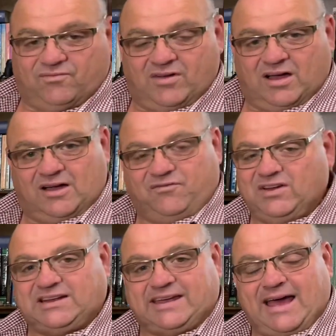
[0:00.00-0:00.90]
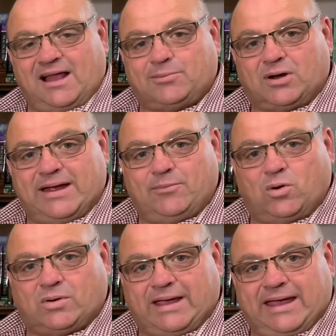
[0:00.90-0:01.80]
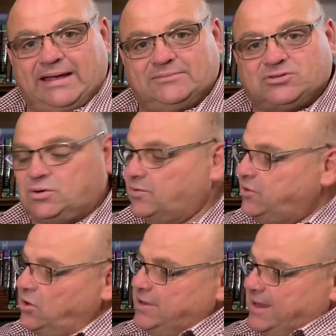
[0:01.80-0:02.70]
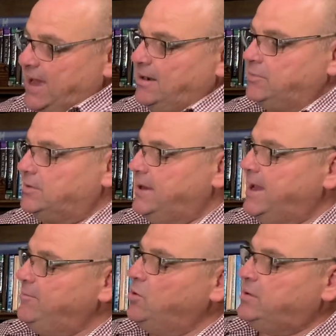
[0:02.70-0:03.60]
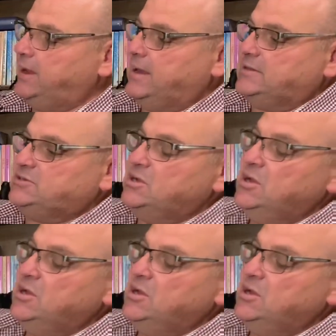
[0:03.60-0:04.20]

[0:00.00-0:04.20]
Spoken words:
50 caliber ammo cans or 30 caliber ammo cans,